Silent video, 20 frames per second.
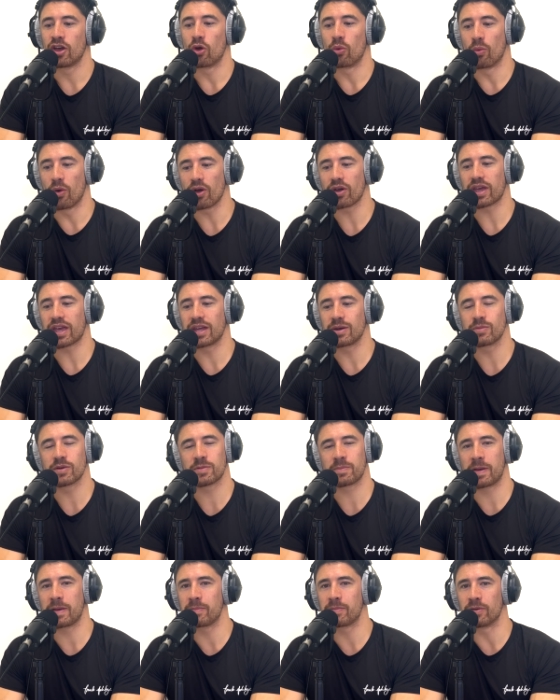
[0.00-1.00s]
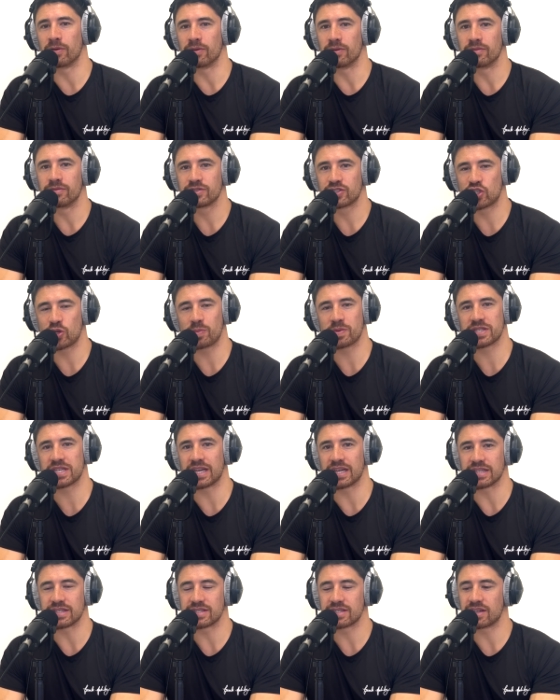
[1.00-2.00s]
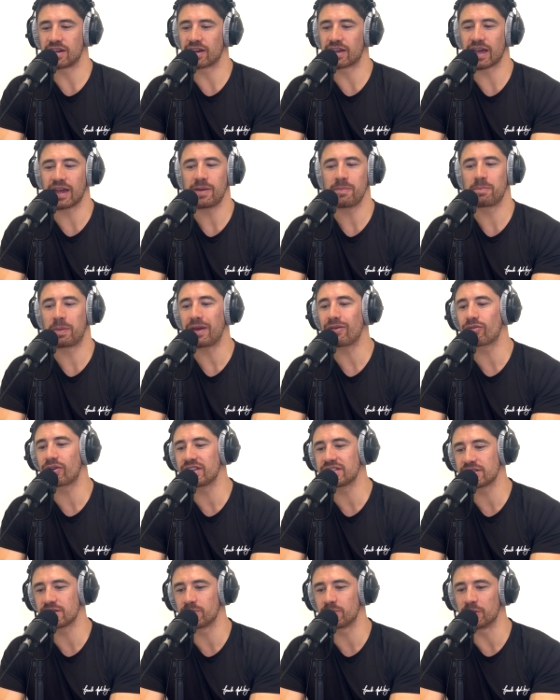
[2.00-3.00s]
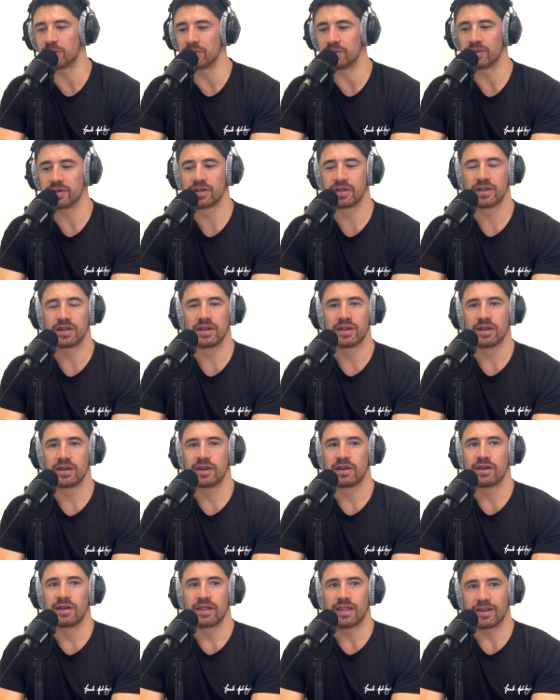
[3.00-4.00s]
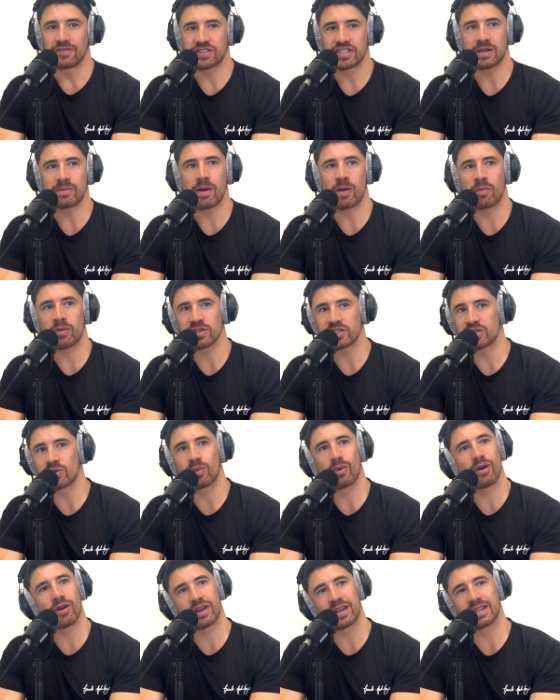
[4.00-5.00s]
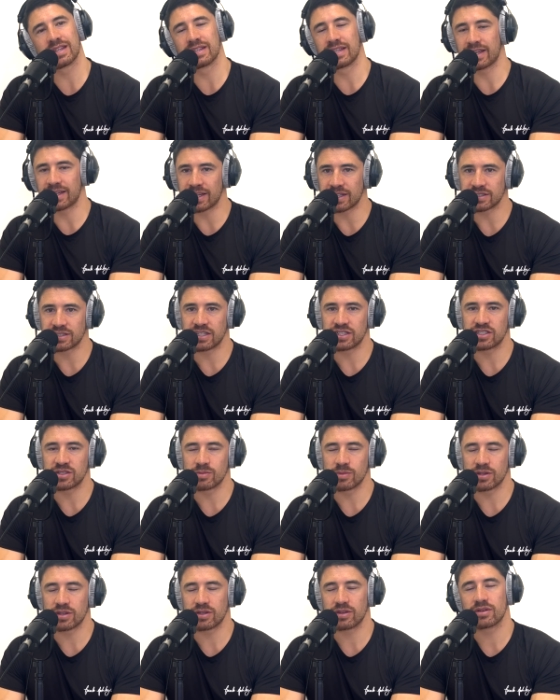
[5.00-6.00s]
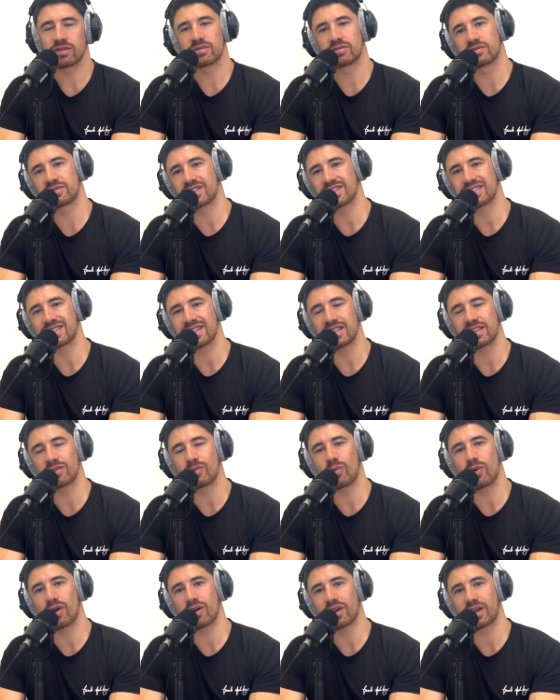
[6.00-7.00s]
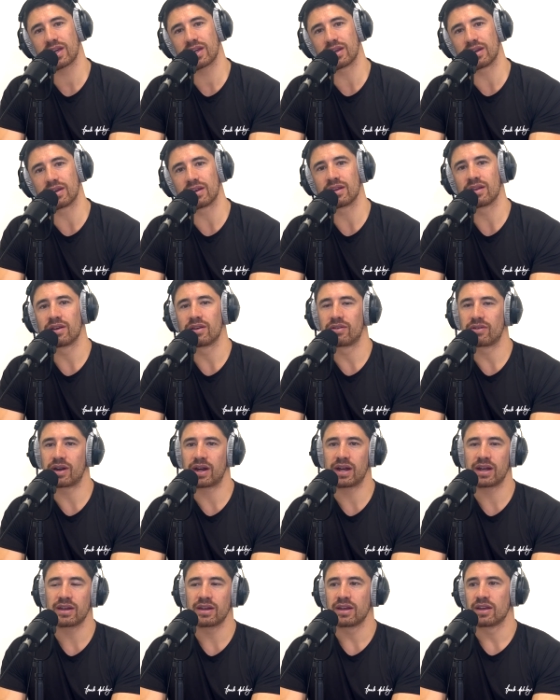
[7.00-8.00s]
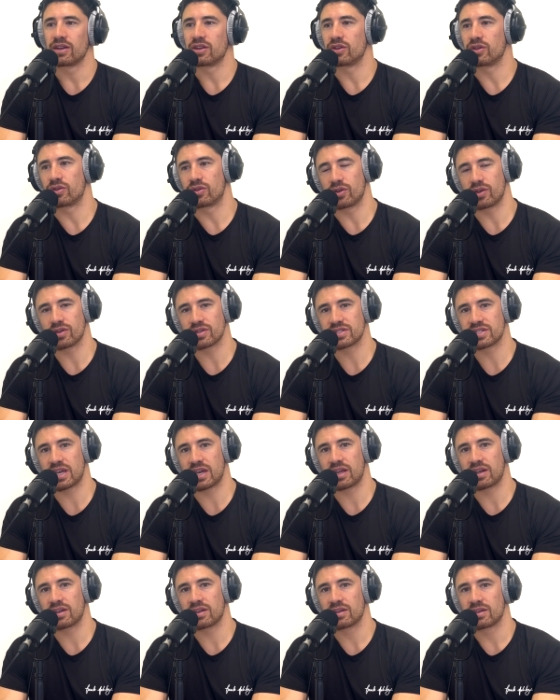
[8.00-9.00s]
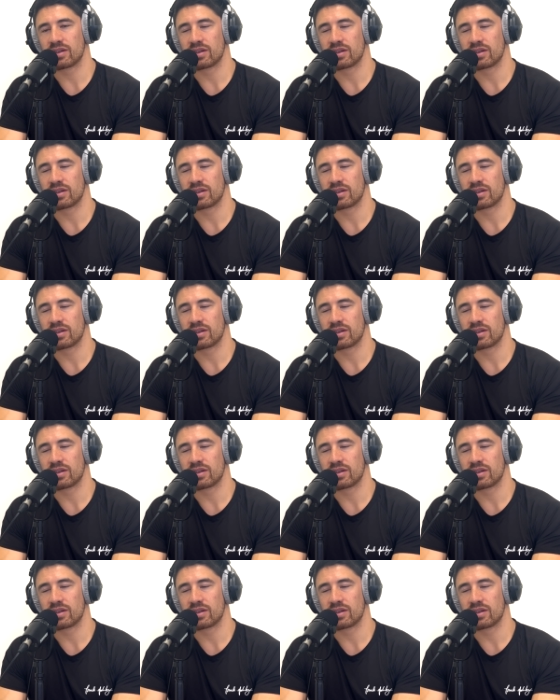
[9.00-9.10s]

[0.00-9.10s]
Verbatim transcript: Work in with people, supersets, okay? Be reasonable. If someone wants to work in leg extension with you, just let them work in, right? You do your set,